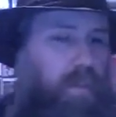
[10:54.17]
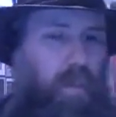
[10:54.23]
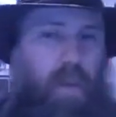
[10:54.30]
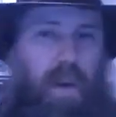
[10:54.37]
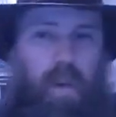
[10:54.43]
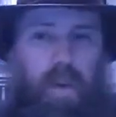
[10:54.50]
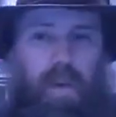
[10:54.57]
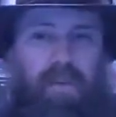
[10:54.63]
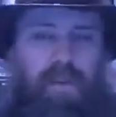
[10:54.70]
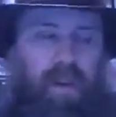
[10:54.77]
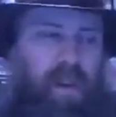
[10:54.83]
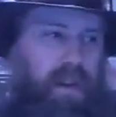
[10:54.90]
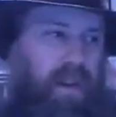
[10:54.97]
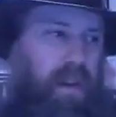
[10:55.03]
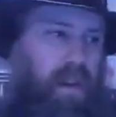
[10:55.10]
well worth
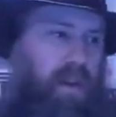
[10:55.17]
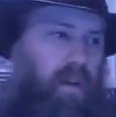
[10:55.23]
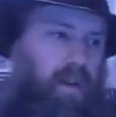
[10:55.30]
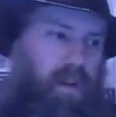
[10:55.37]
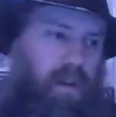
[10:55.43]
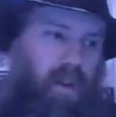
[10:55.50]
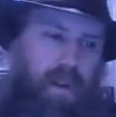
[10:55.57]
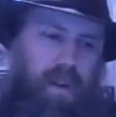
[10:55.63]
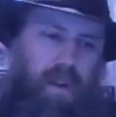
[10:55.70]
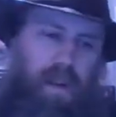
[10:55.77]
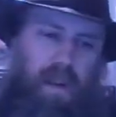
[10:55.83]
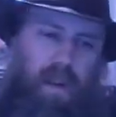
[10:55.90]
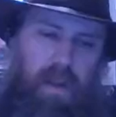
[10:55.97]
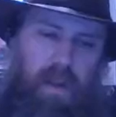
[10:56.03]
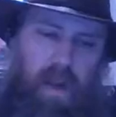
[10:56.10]
checking out.
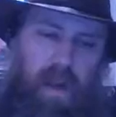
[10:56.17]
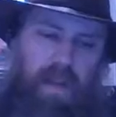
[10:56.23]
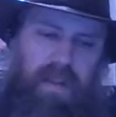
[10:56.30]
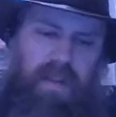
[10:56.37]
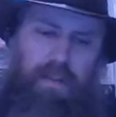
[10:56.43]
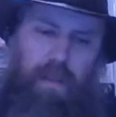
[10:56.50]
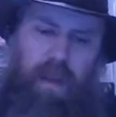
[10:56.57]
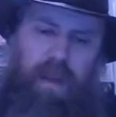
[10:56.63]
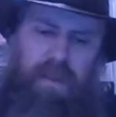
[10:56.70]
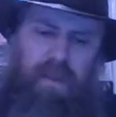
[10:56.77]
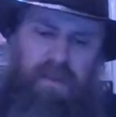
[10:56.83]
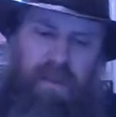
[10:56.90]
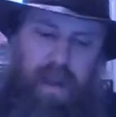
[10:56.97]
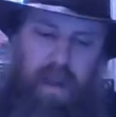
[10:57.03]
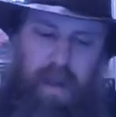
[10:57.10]
This one I
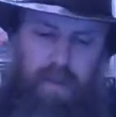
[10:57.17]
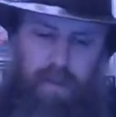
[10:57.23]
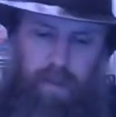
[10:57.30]
just got